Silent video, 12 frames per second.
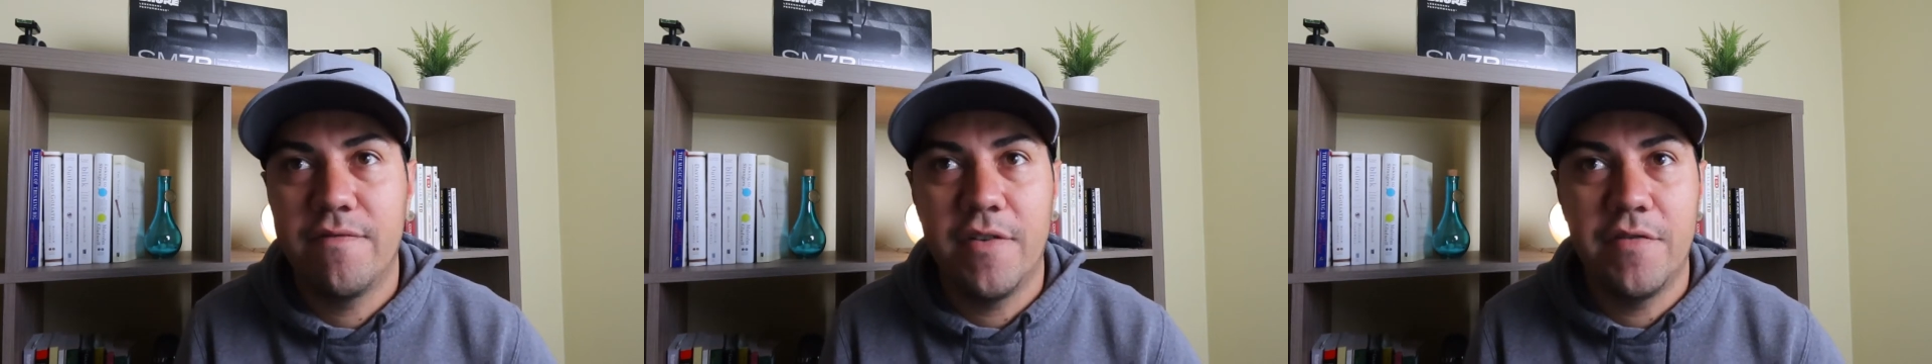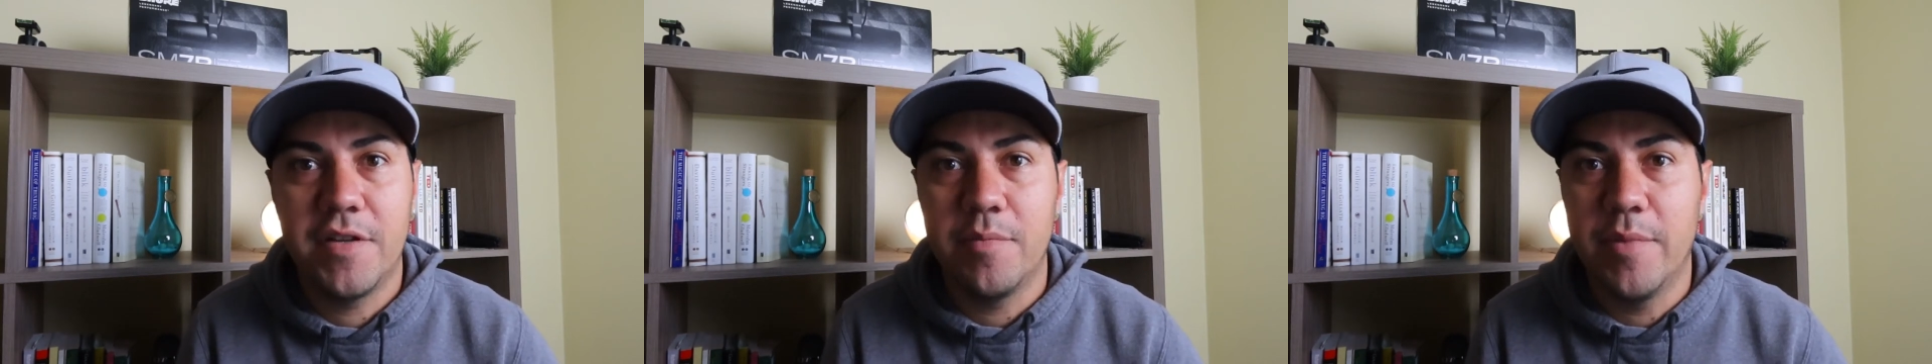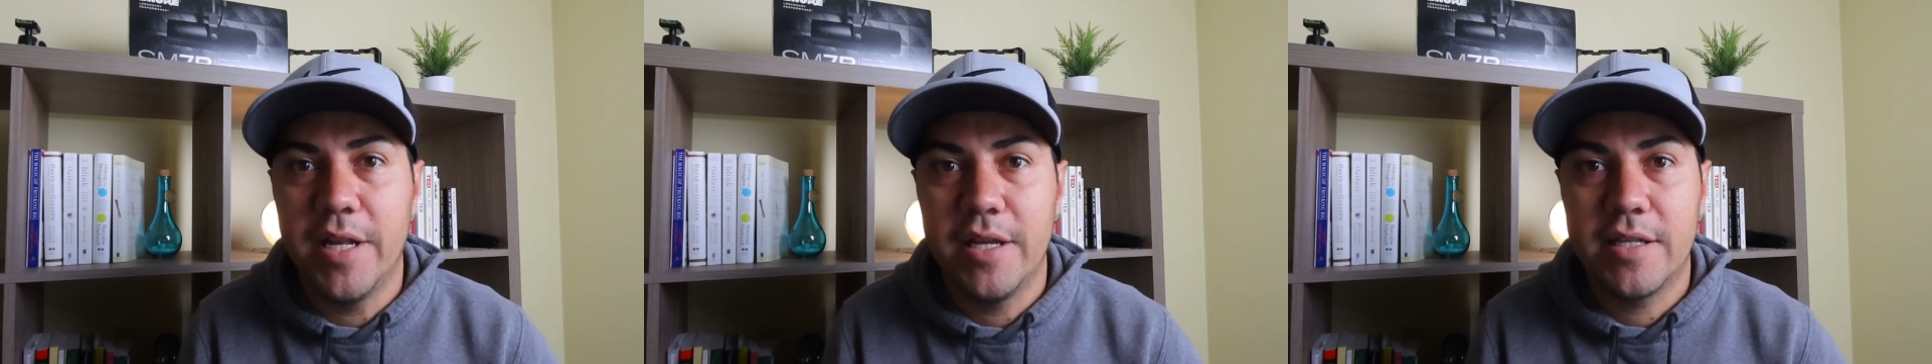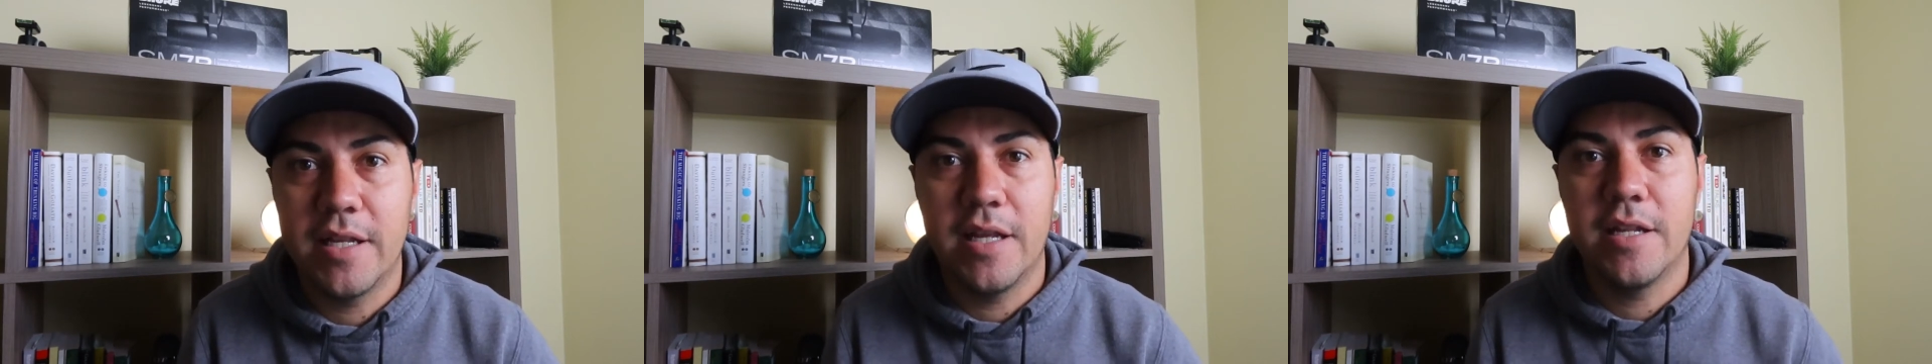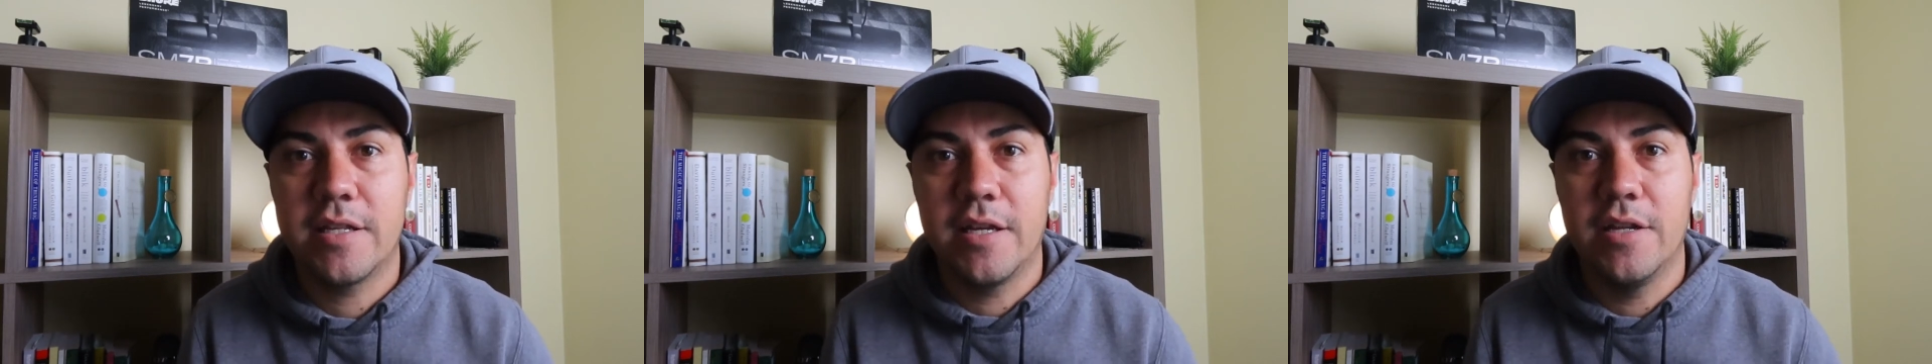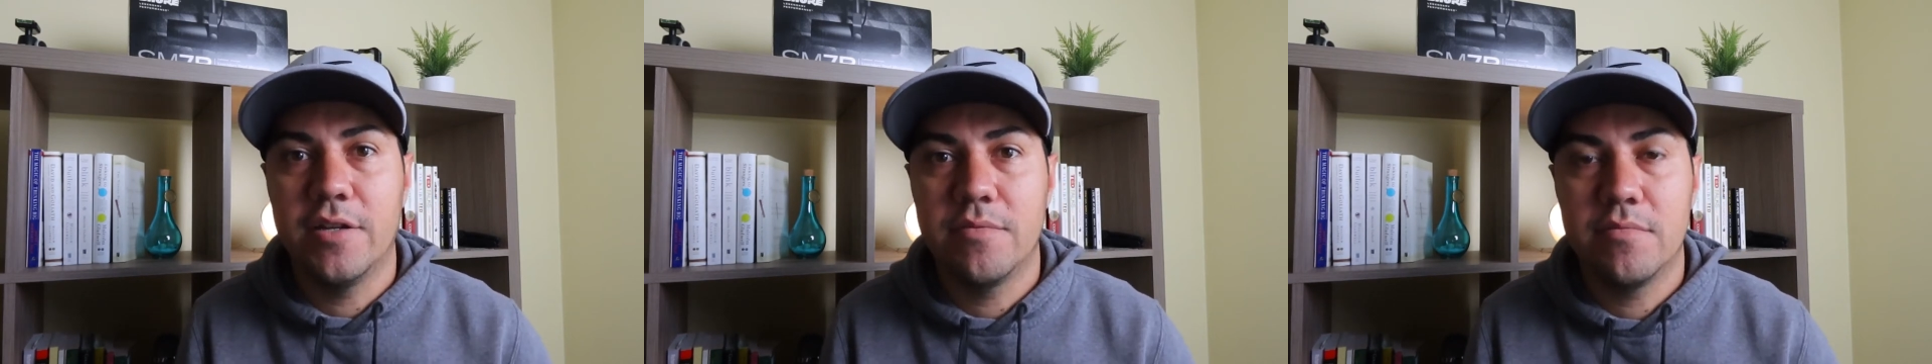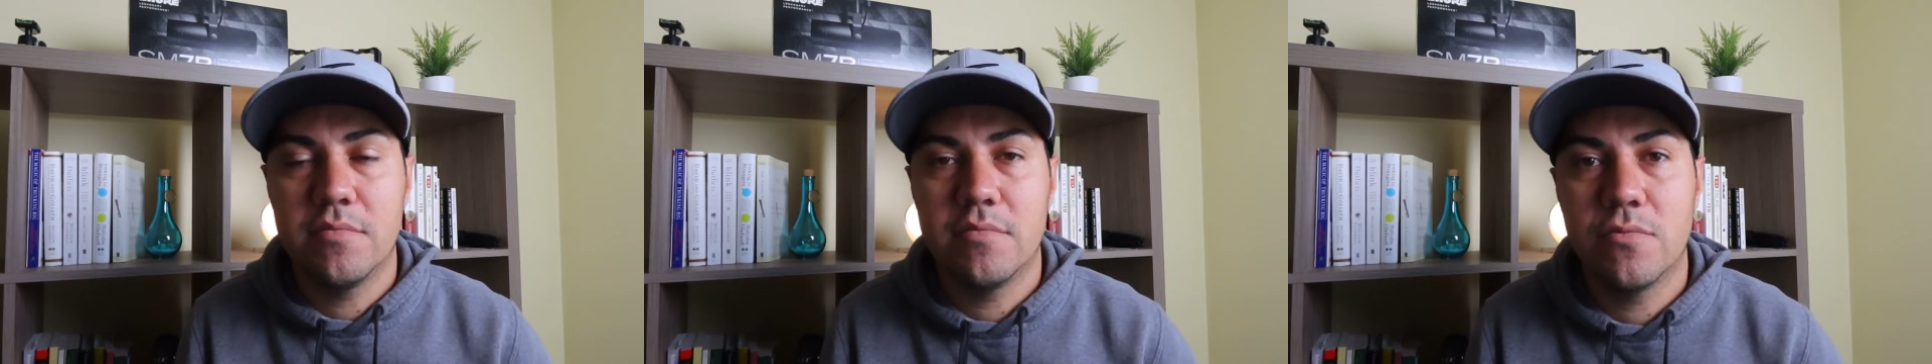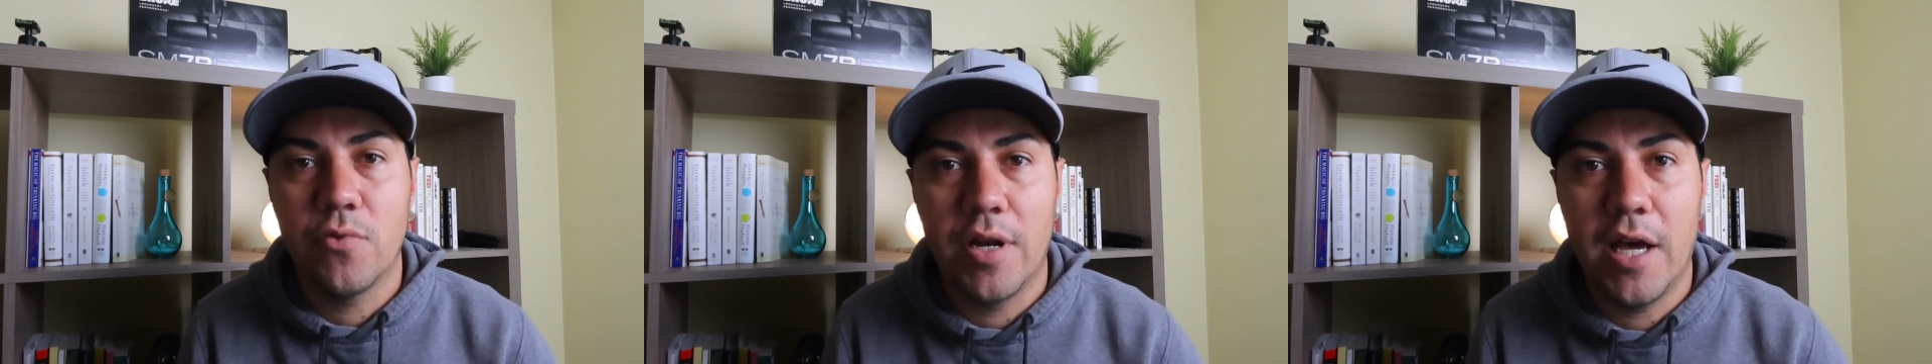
fifty minutes, and then it's going to run